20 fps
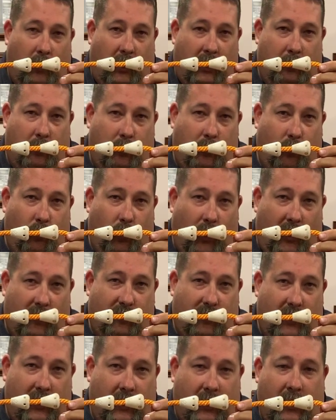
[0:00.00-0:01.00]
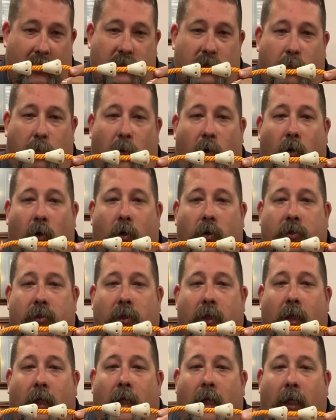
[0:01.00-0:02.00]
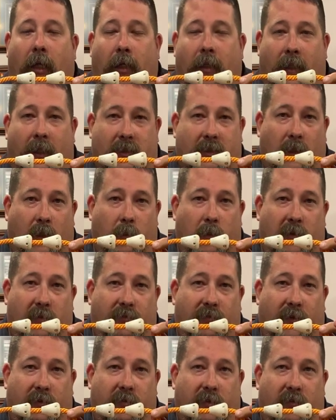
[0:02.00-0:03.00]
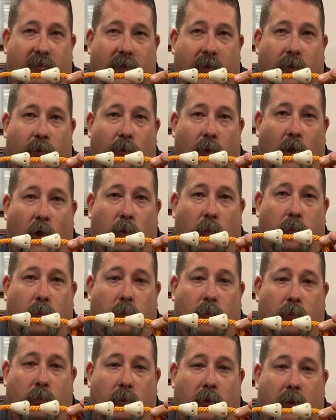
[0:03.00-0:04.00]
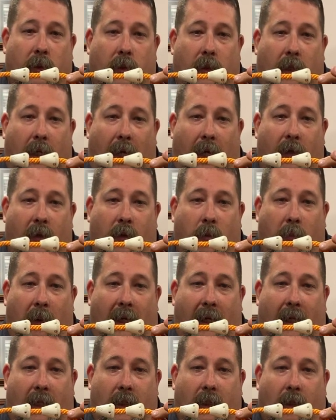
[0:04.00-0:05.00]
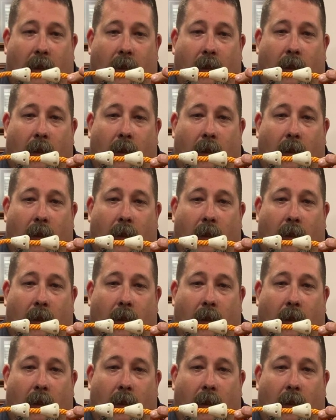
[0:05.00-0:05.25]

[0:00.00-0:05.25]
roughly 1 inch apart, and that's going to be 50 feet of rope out of the bag.